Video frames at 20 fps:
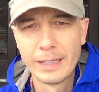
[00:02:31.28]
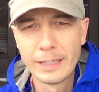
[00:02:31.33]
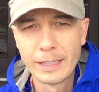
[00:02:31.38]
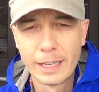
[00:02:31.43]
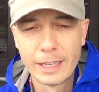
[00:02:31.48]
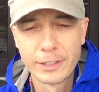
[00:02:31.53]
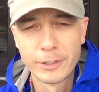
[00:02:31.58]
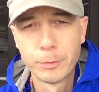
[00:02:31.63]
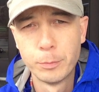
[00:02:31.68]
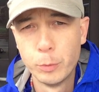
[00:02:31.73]

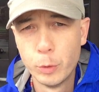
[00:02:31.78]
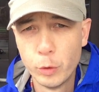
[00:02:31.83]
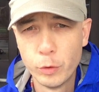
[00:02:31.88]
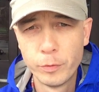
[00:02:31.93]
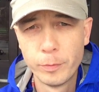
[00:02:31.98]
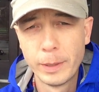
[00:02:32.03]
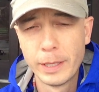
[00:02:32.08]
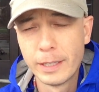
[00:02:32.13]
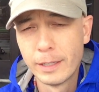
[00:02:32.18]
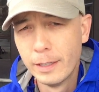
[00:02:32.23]
less
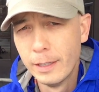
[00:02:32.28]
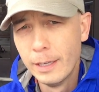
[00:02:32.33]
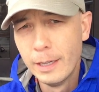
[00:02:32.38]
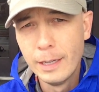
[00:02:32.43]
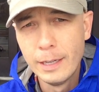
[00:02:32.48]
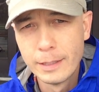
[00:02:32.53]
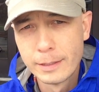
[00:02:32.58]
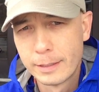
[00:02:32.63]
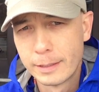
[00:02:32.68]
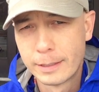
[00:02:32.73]
movement
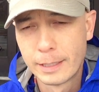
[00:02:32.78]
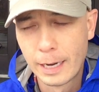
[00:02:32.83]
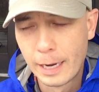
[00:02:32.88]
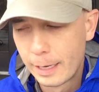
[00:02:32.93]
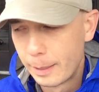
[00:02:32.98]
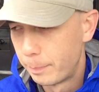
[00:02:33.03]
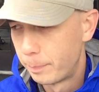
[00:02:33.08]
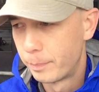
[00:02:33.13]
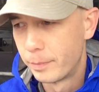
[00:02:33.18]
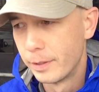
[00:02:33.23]
to
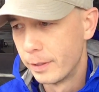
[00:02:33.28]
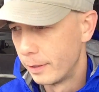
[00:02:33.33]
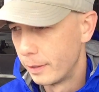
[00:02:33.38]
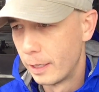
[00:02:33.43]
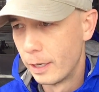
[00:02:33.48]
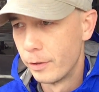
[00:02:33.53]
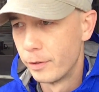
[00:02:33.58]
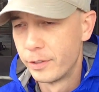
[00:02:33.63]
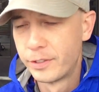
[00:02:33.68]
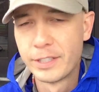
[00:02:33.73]
type the
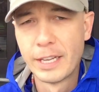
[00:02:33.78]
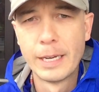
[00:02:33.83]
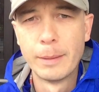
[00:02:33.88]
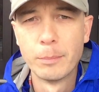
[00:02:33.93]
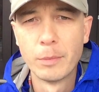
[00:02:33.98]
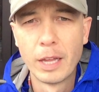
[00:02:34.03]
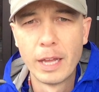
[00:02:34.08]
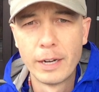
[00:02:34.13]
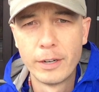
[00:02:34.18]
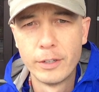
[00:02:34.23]
same
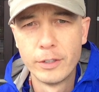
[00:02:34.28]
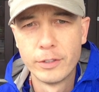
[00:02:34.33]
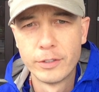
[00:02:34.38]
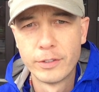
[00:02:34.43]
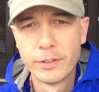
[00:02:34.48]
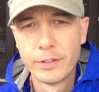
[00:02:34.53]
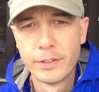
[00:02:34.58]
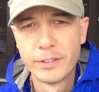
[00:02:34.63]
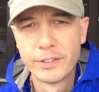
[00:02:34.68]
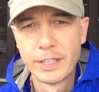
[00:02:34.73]

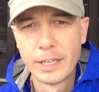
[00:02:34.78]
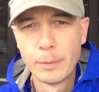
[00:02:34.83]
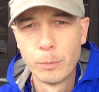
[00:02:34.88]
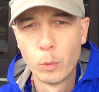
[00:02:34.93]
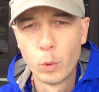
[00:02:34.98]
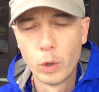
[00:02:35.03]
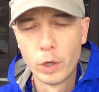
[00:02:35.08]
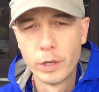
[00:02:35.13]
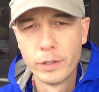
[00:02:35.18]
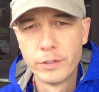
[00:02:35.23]
letters and the same
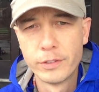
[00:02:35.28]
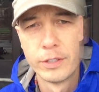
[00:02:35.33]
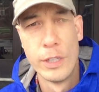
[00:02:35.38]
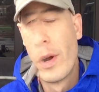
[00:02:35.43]
words.